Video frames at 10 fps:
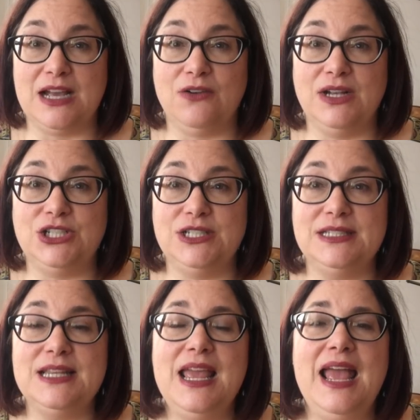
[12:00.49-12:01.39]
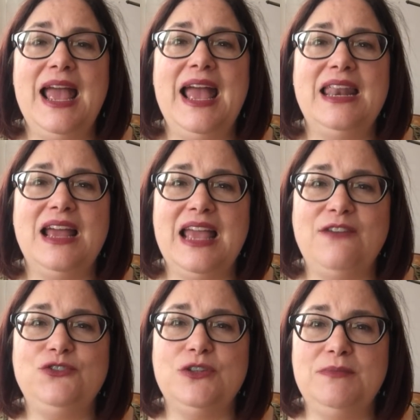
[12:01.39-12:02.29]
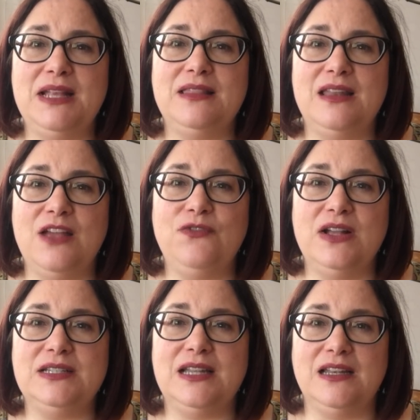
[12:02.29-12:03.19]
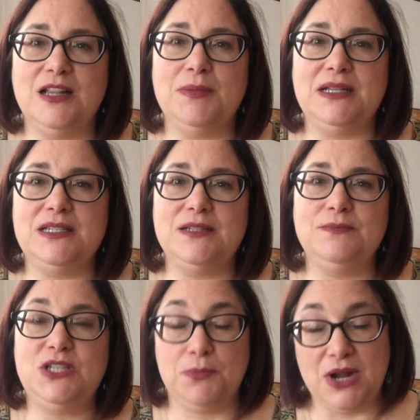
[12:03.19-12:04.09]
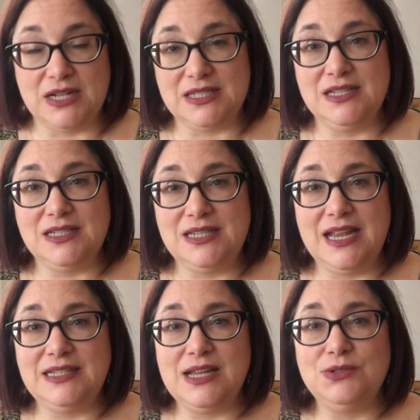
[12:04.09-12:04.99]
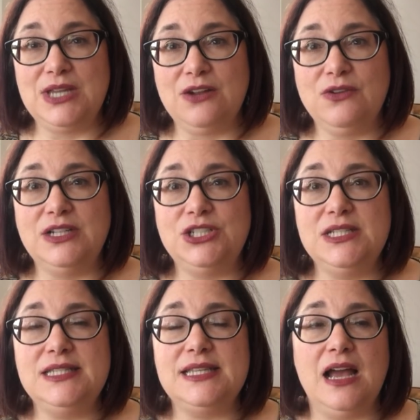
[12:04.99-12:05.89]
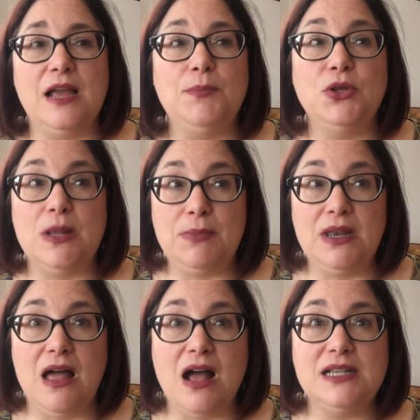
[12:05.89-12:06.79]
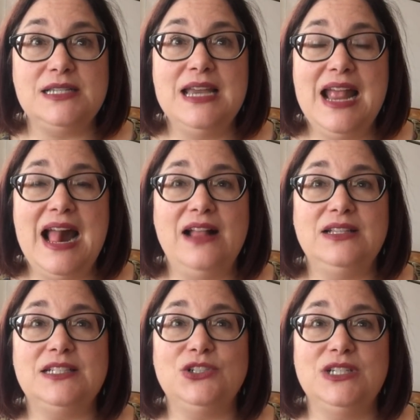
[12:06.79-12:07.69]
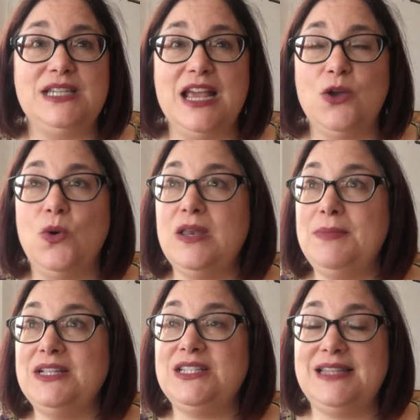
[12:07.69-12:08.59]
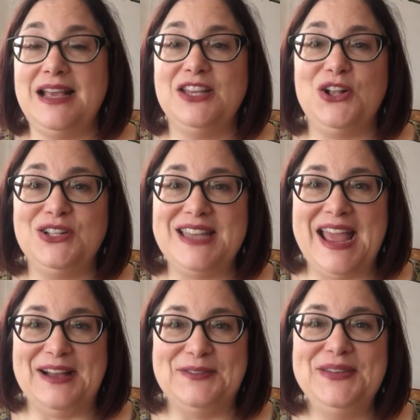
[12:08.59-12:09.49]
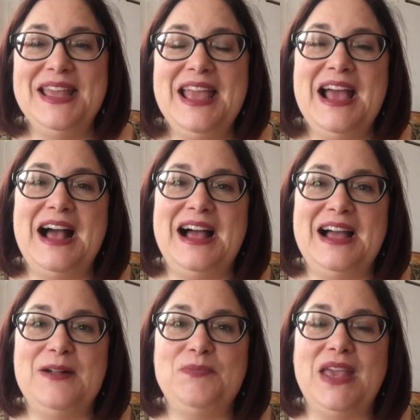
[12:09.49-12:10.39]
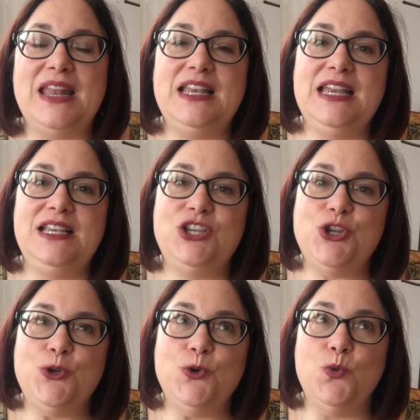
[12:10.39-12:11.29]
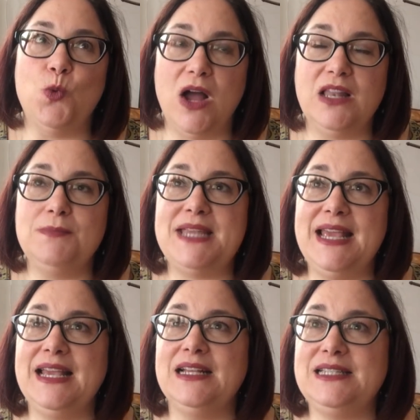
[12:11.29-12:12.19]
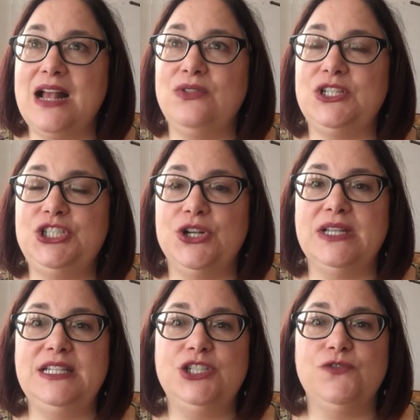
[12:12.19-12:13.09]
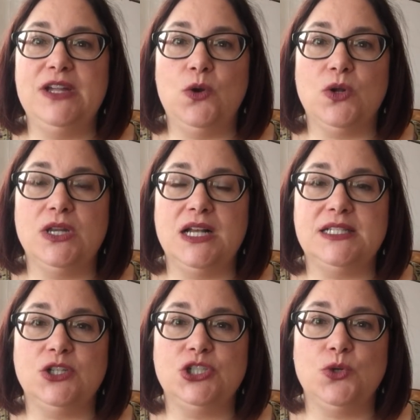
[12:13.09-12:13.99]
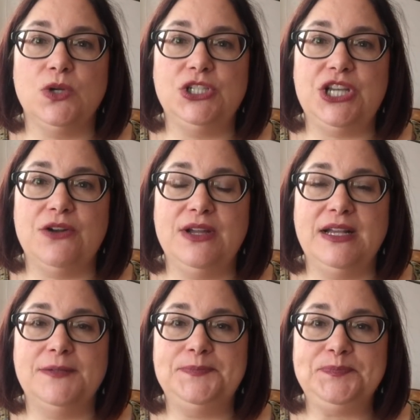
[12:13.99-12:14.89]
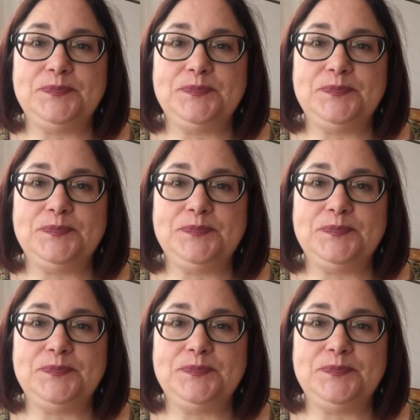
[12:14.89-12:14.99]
decorations, and I have to admit that I find it a little bit depressing to take down decorations. I put up a lot, and it's going to take quite a bit to take it all down, and I need to, while I'm taking it down this year, I need to reorganize our storage area